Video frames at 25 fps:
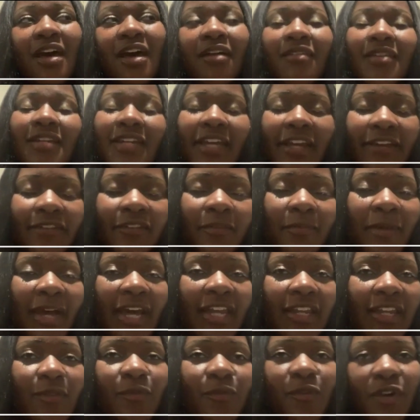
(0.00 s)
Talking to
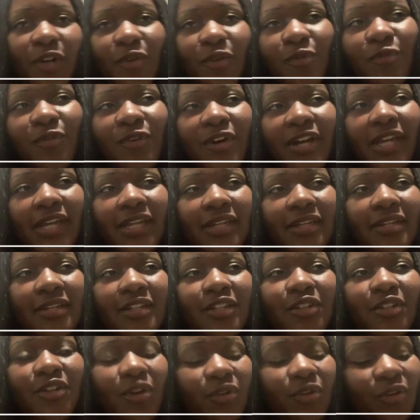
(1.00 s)
everybody
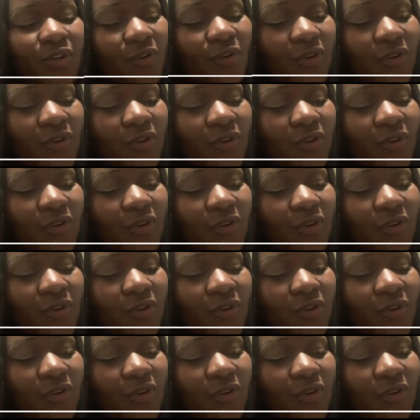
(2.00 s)
one-on-one, you know,